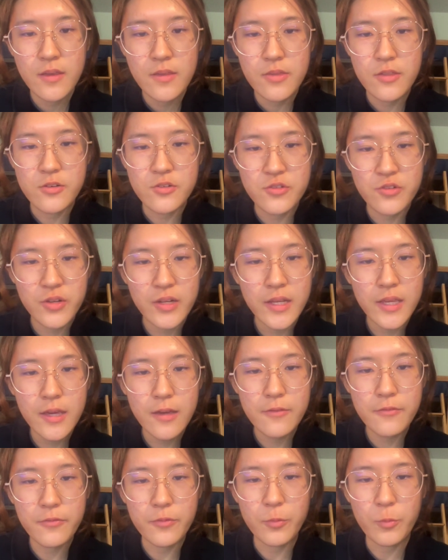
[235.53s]
The Treaty
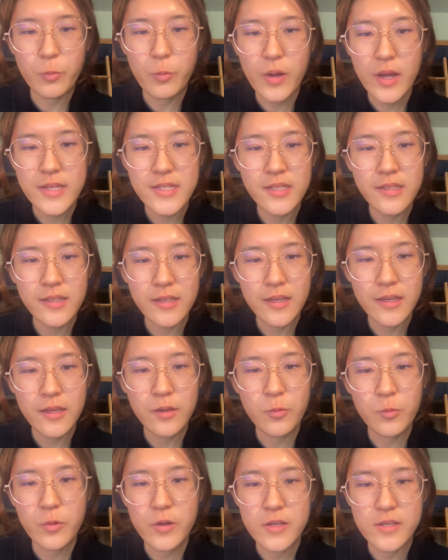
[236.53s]
of Waitangi
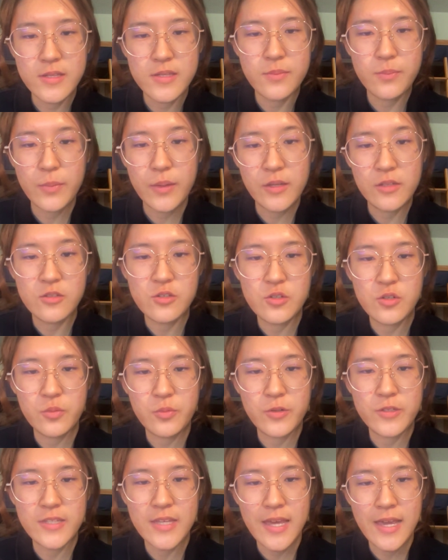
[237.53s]
was meant to
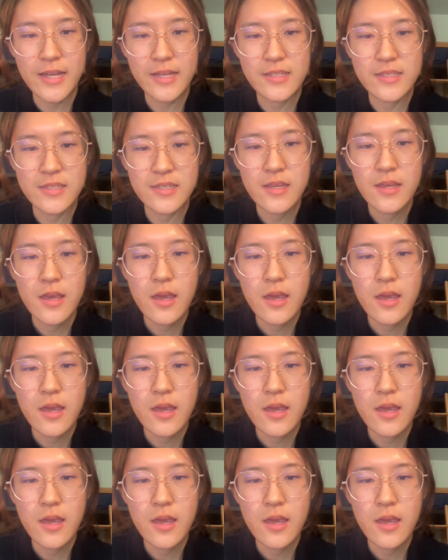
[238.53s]
protect